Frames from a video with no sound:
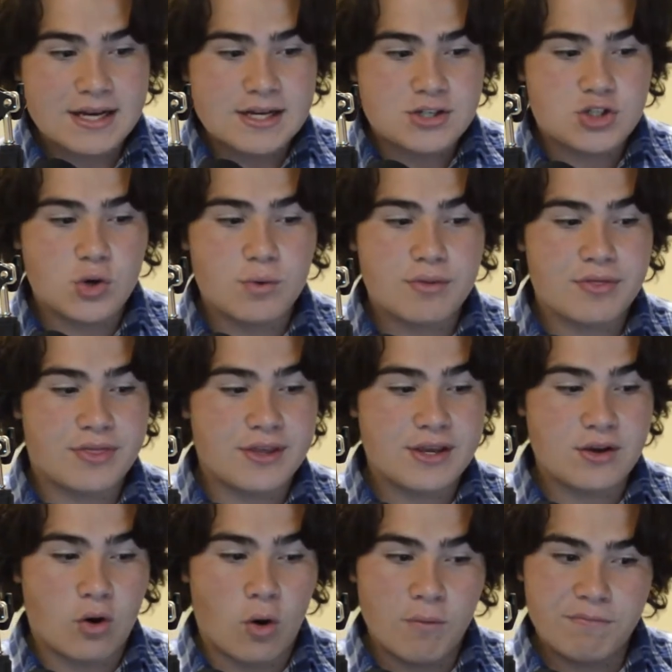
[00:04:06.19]
So the
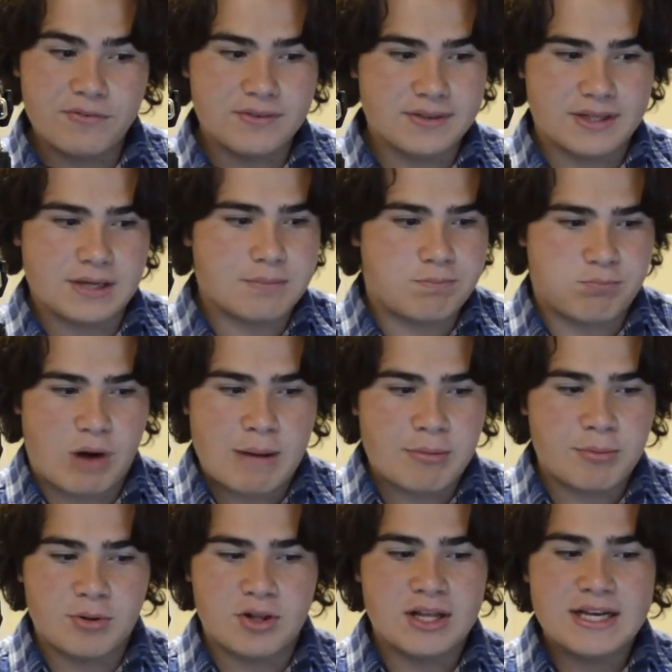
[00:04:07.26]

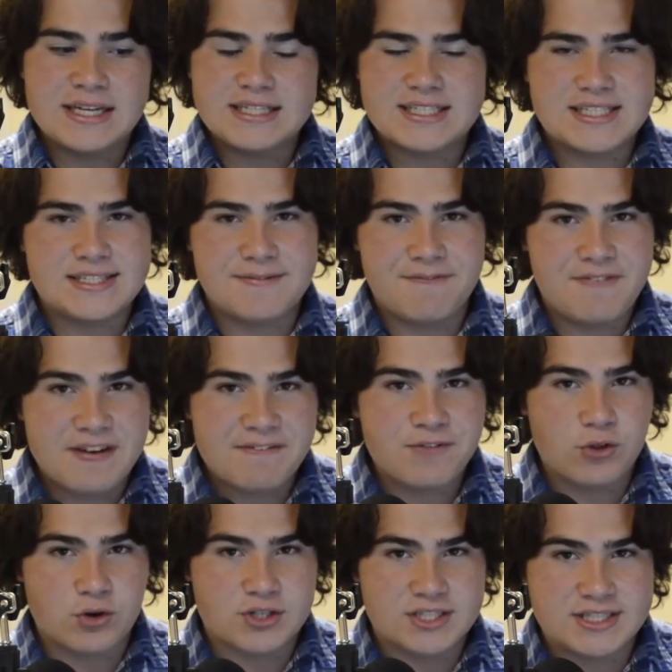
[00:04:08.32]
probable 5th
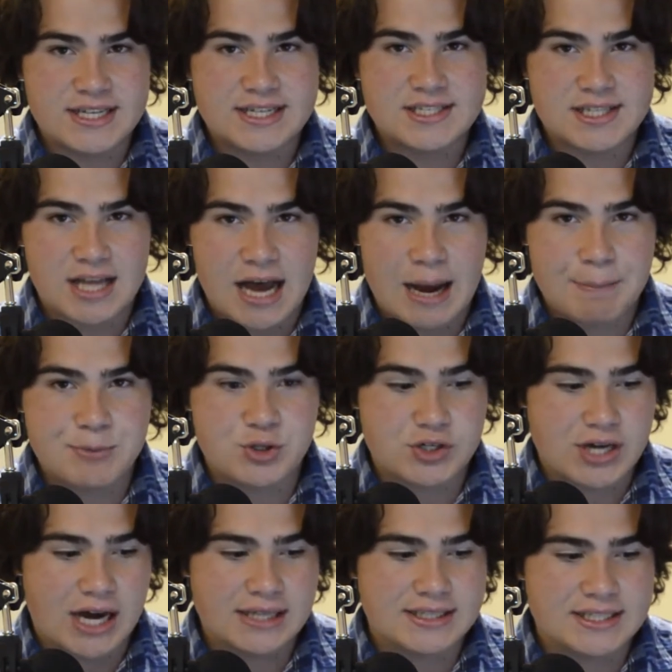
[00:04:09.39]
or 6th option
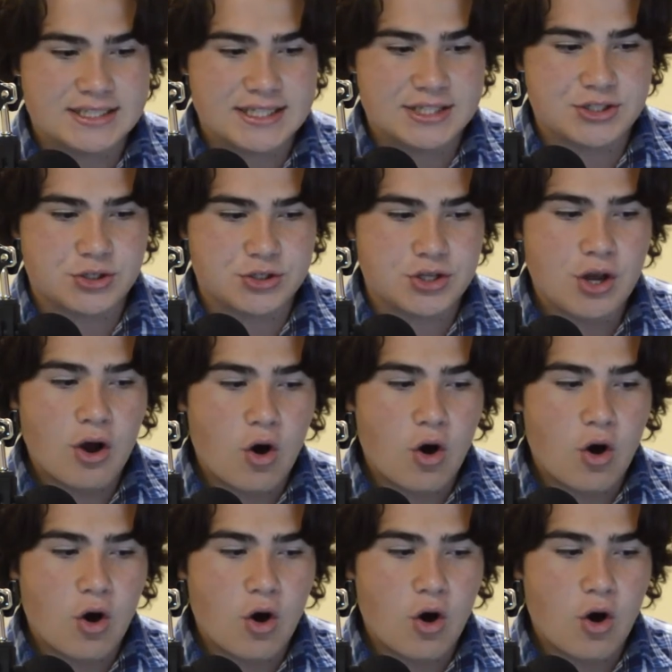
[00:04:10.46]
on the Sixers